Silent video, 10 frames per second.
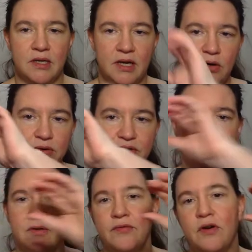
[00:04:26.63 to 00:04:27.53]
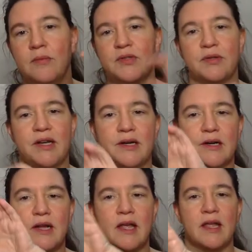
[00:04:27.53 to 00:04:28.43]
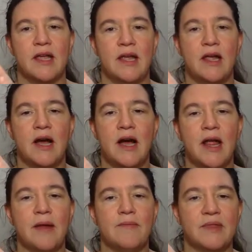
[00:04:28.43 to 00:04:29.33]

in horizontal form, so they are k high,